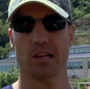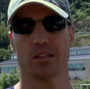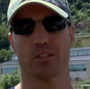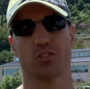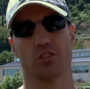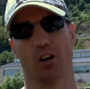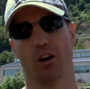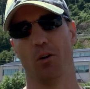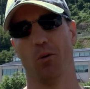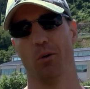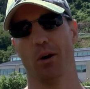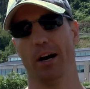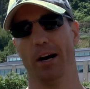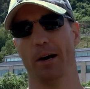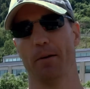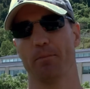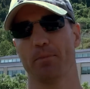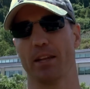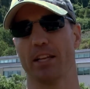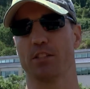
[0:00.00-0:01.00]

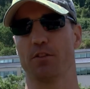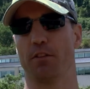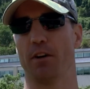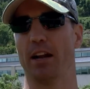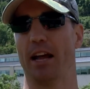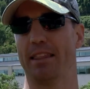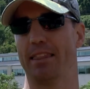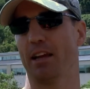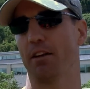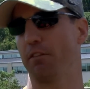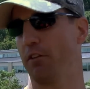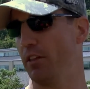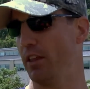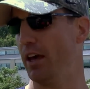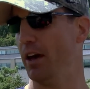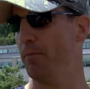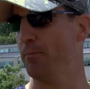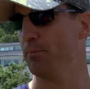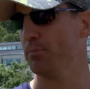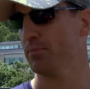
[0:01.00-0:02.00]
So it's fun, I think, for
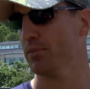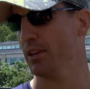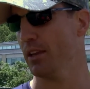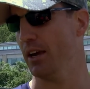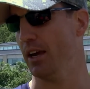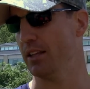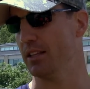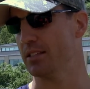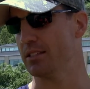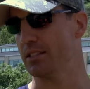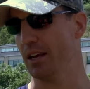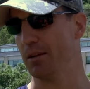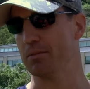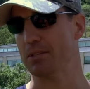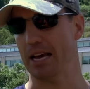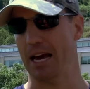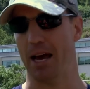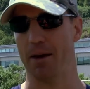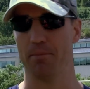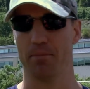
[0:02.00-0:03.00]
them. At the same
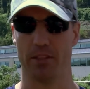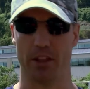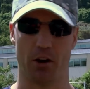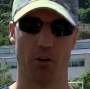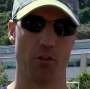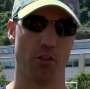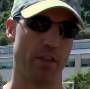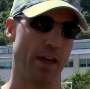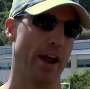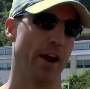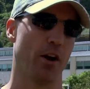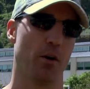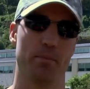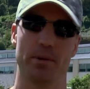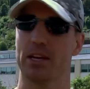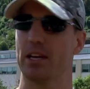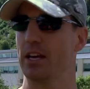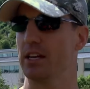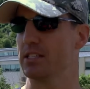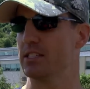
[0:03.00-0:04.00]
time, they're there
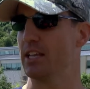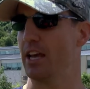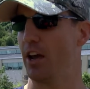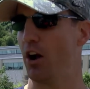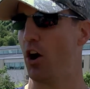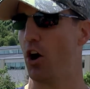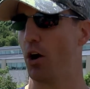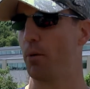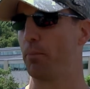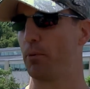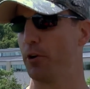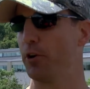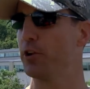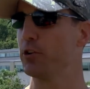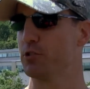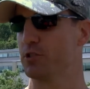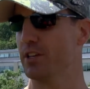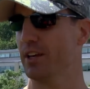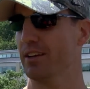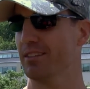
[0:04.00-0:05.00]
because they are
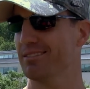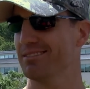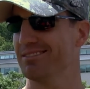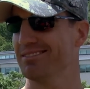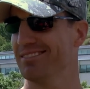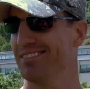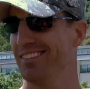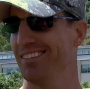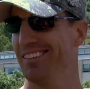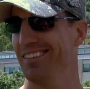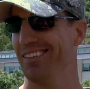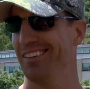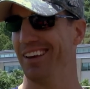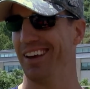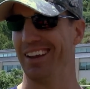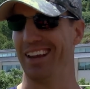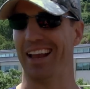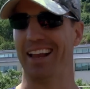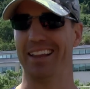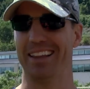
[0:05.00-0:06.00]
producing.
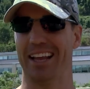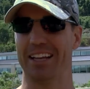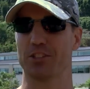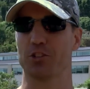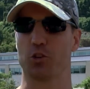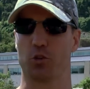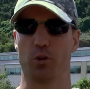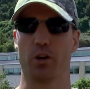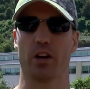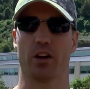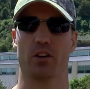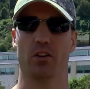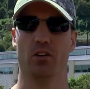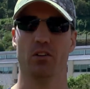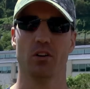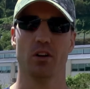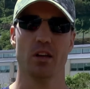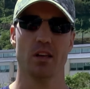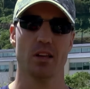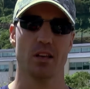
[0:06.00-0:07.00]
Mm-hmm. And that's critical.
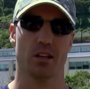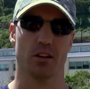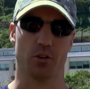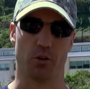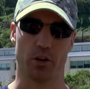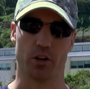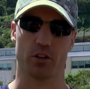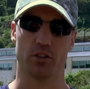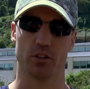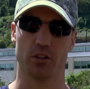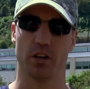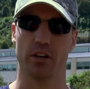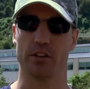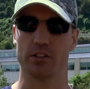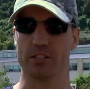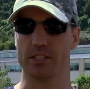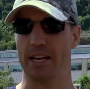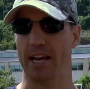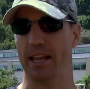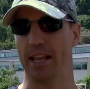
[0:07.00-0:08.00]
Critical to
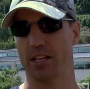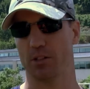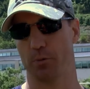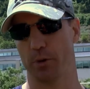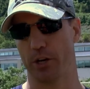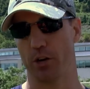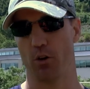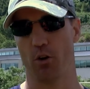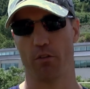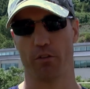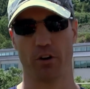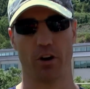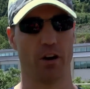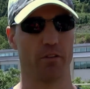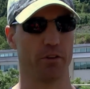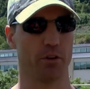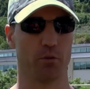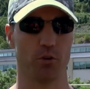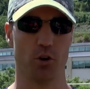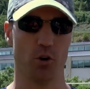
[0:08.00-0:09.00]
understand. That's what we go over in our
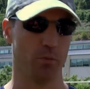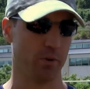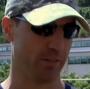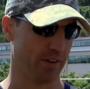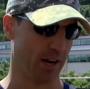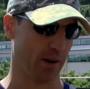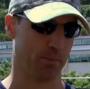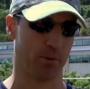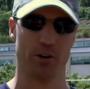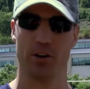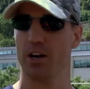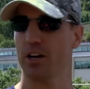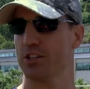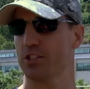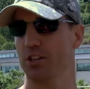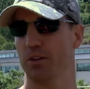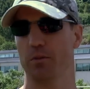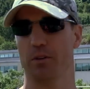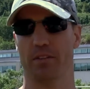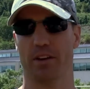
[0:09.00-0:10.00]
every room. We've got a
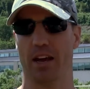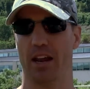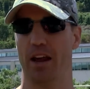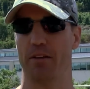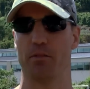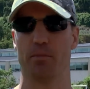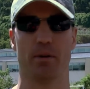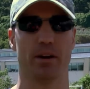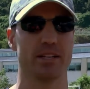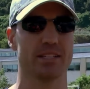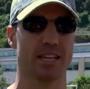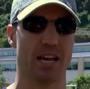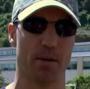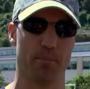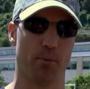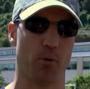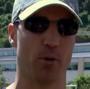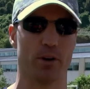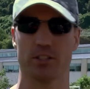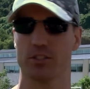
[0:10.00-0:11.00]
production. Everybody's
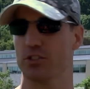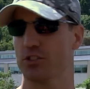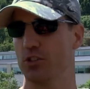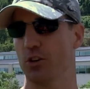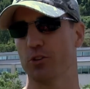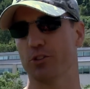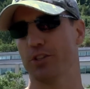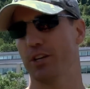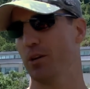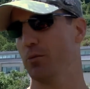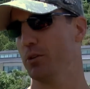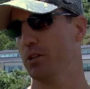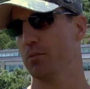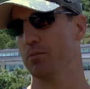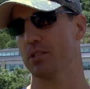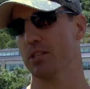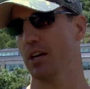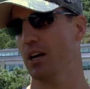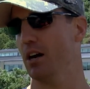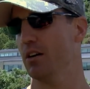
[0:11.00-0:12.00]
got points associated with
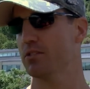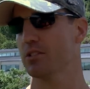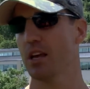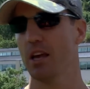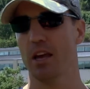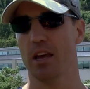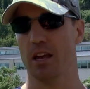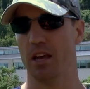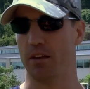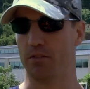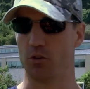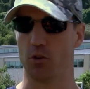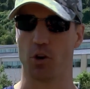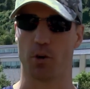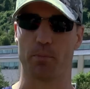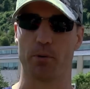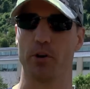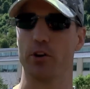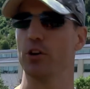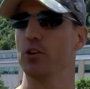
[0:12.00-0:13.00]
themselves. If
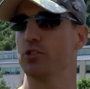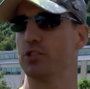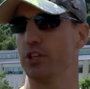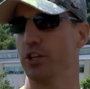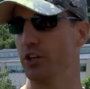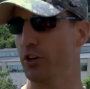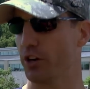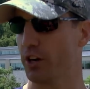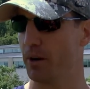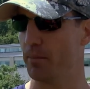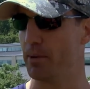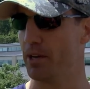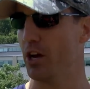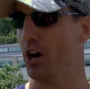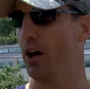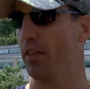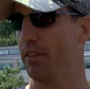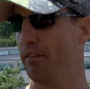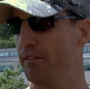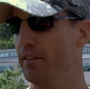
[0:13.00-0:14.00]
you're producing, you're going to be
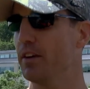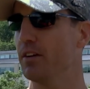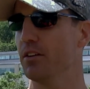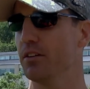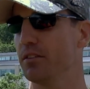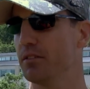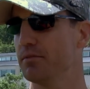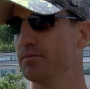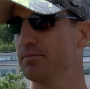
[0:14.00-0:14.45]
on the field.